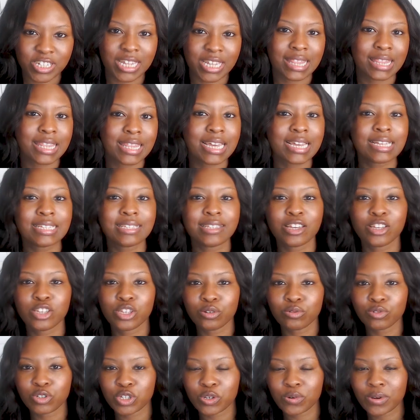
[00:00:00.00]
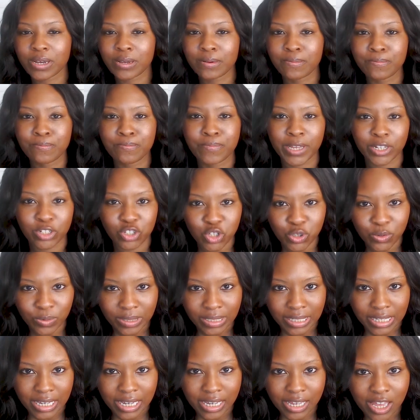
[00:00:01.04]
things that you do
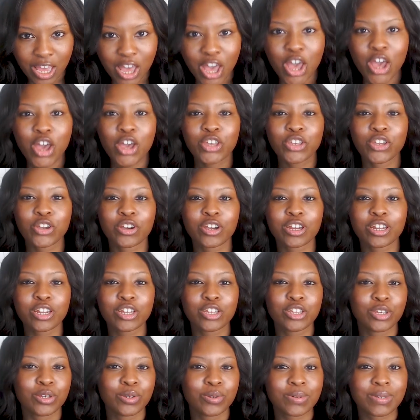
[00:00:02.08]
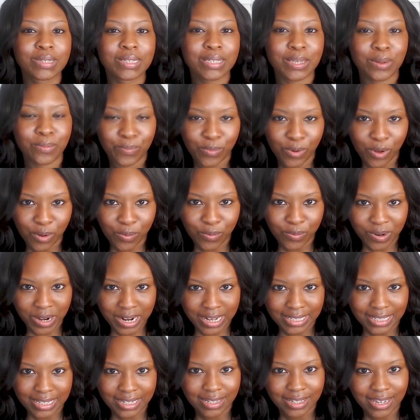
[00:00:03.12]
habitually, you're going to use simple
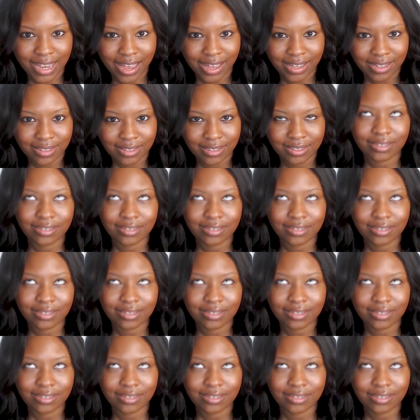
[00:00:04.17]
present tense.